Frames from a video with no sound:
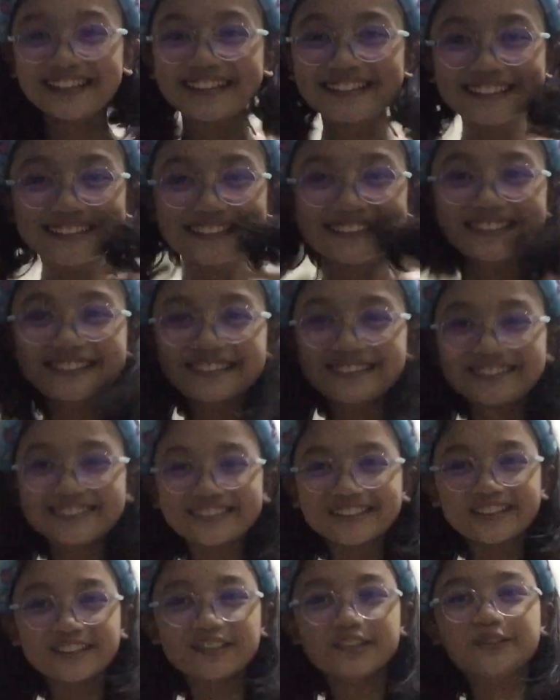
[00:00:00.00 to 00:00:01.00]
It's so
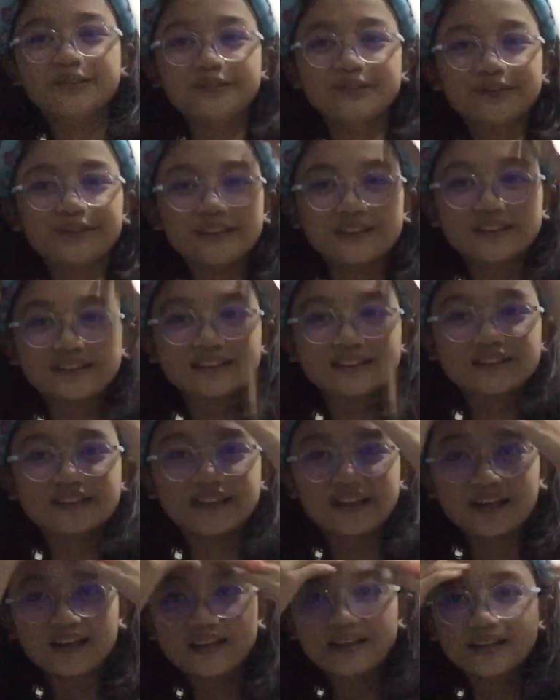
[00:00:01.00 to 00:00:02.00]
cute.
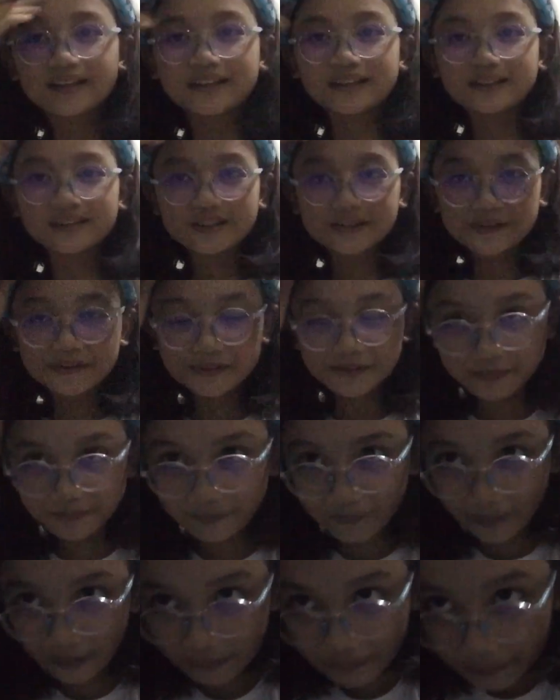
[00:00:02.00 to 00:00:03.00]
It's
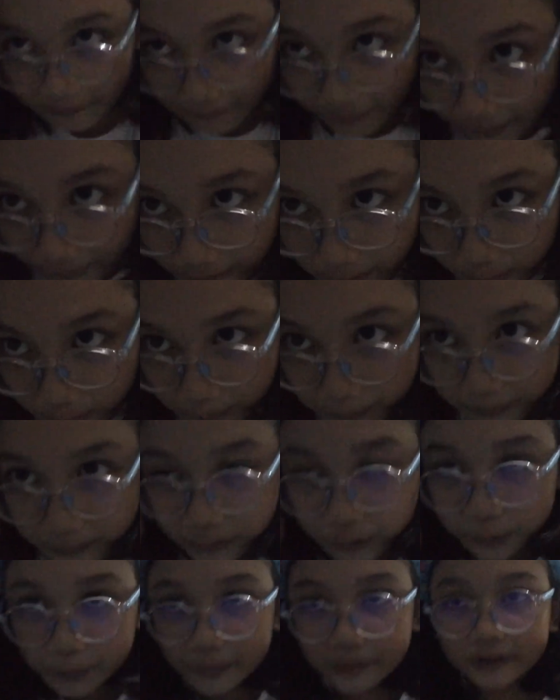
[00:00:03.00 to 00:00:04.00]
very super
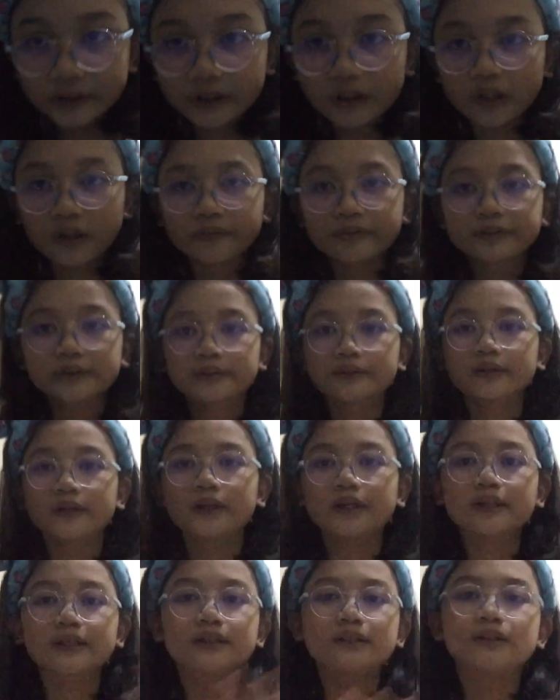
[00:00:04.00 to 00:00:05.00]
duper soft, so
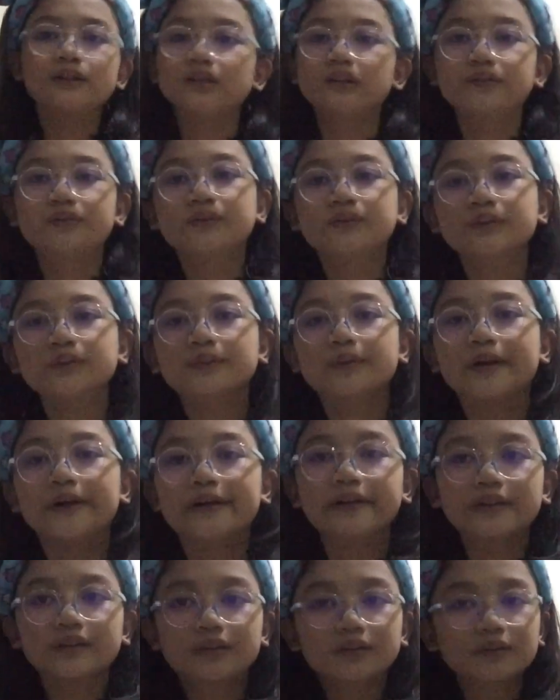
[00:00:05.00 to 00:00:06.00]
I love to
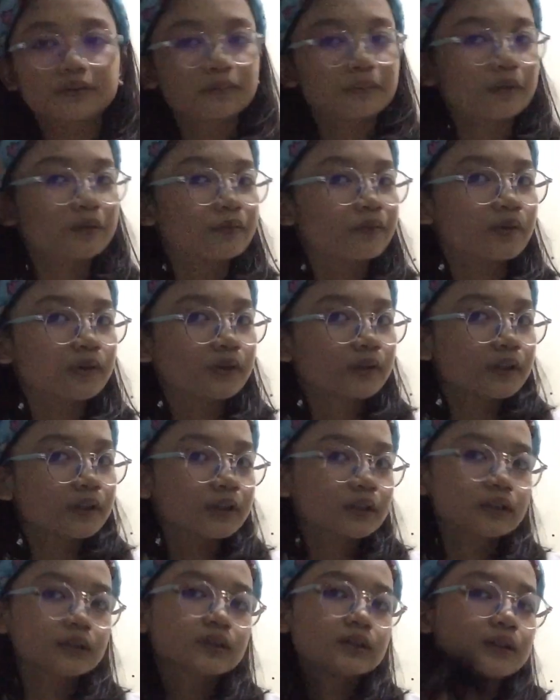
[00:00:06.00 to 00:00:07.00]
wear it before.